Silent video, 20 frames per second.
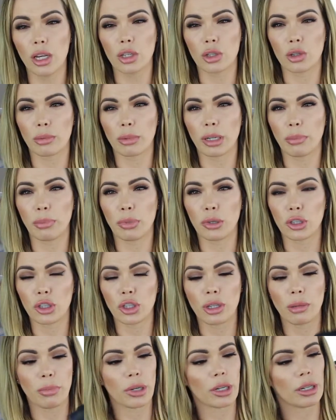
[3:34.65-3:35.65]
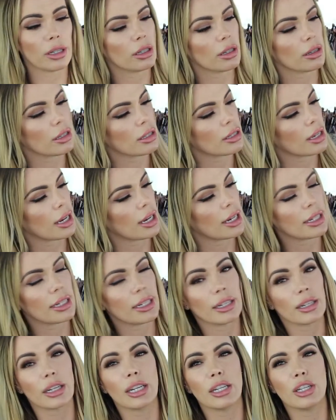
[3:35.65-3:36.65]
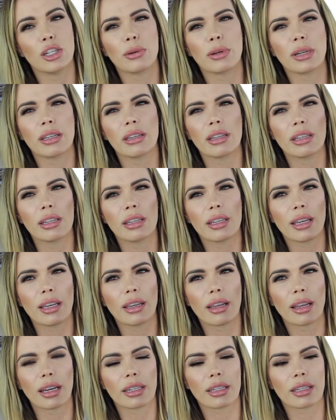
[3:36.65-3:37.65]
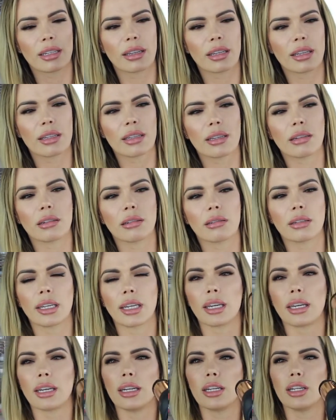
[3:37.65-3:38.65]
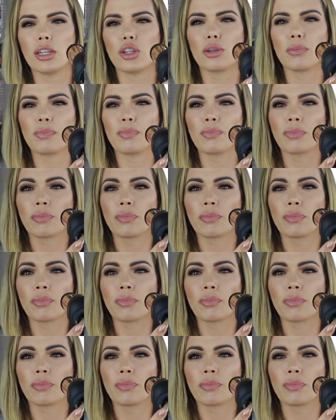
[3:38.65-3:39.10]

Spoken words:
So I'm going to push the button on the side here, and you can see that this little gauge